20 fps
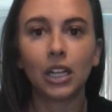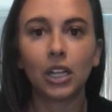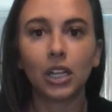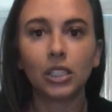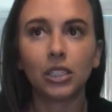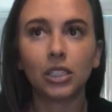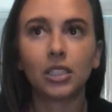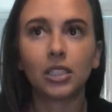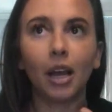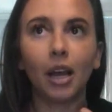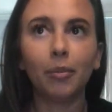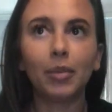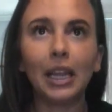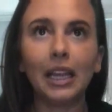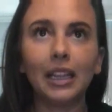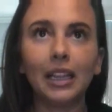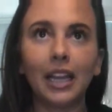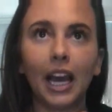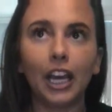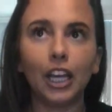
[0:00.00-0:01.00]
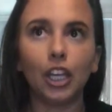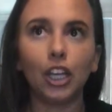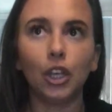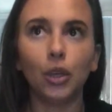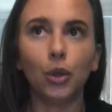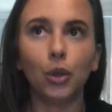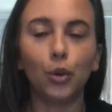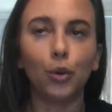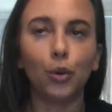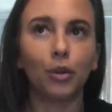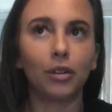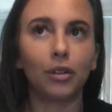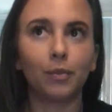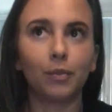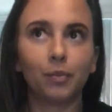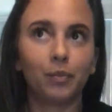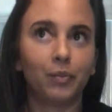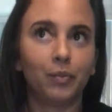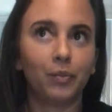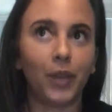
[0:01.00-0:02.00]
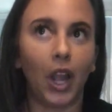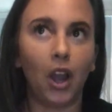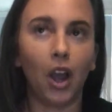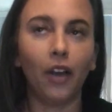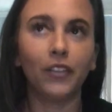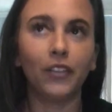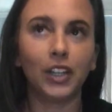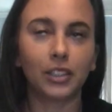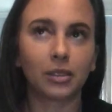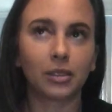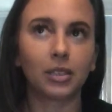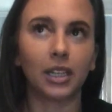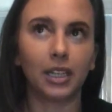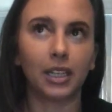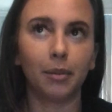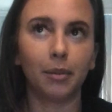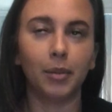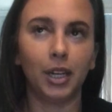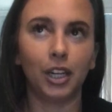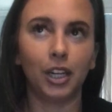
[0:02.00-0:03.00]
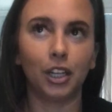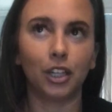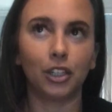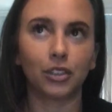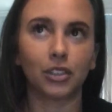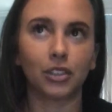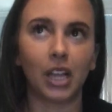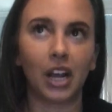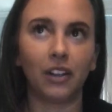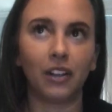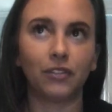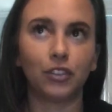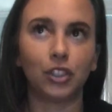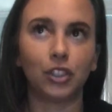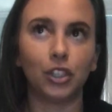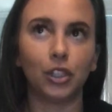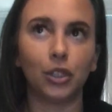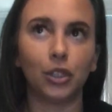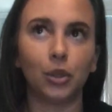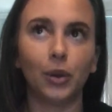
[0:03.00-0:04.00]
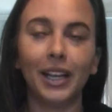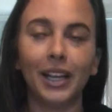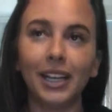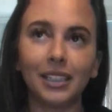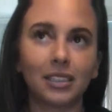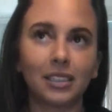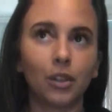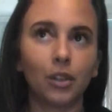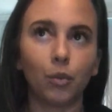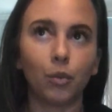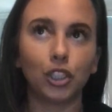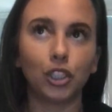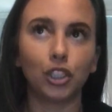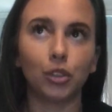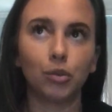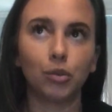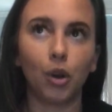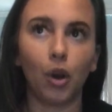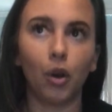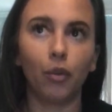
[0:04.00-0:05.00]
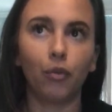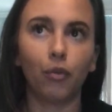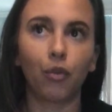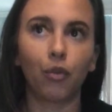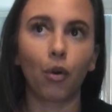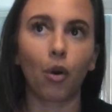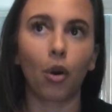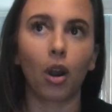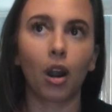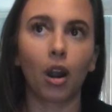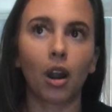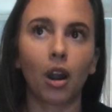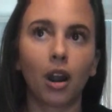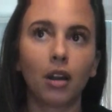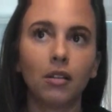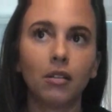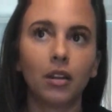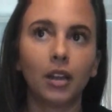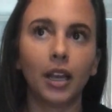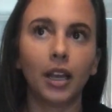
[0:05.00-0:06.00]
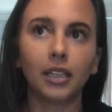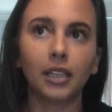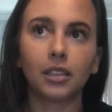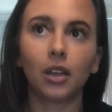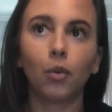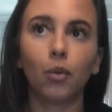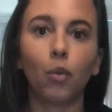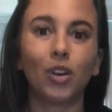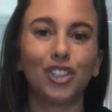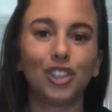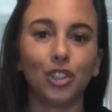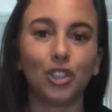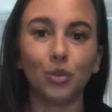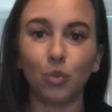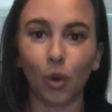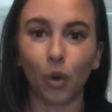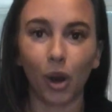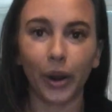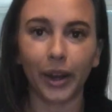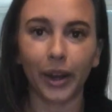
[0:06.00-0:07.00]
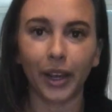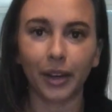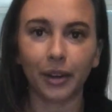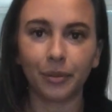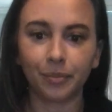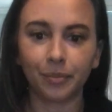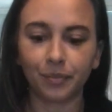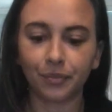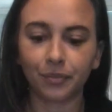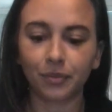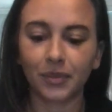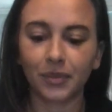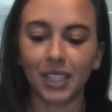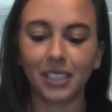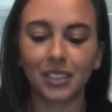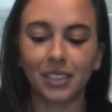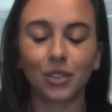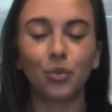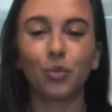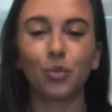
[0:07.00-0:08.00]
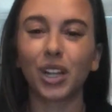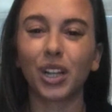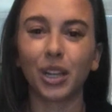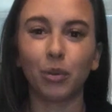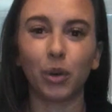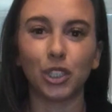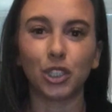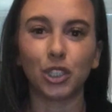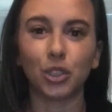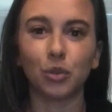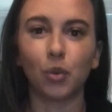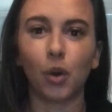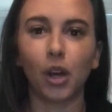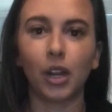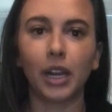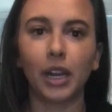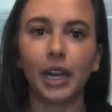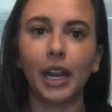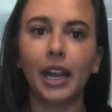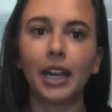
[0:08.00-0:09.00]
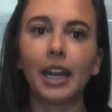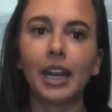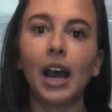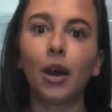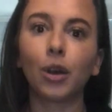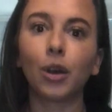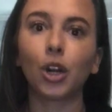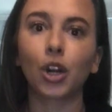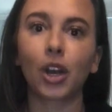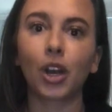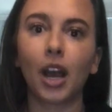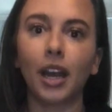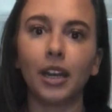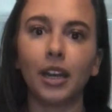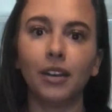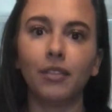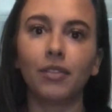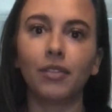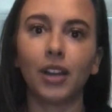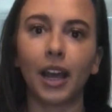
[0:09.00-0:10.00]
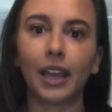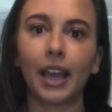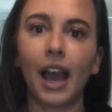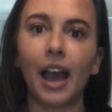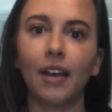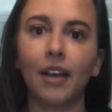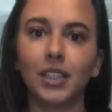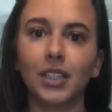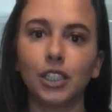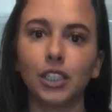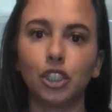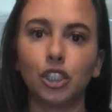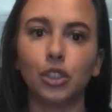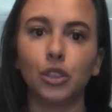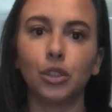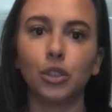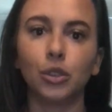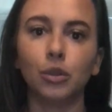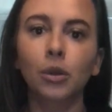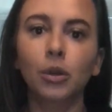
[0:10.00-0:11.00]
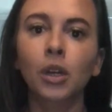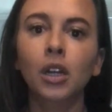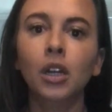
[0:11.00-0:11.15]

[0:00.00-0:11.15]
something that you obviously committed yourself to isn't what you hoped for, isn't what you wanted, isn't really what you wanted. And now you're kind of like having to